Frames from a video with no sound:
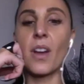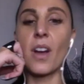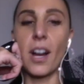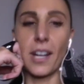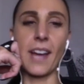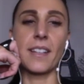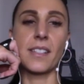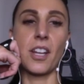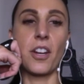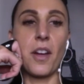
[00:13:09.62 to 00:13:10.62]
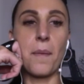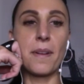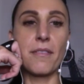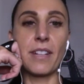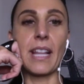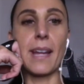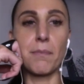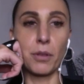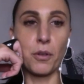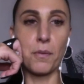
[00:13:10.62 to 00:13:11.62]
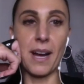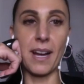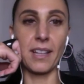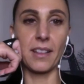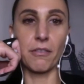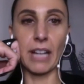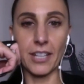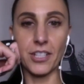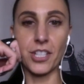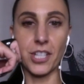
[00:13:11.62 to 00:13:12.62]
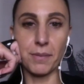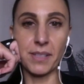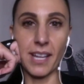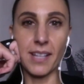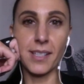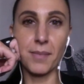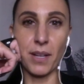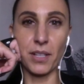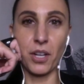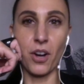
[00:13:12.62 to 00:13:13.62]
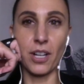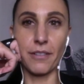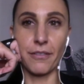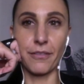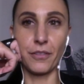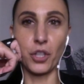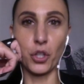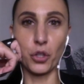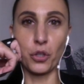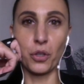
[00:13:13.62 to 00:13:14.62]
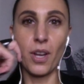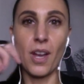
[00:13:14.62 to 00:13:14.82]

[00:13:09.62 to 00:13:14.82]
Okay. So a bit of a late bloomer in the relationship sense, but you kind of knew.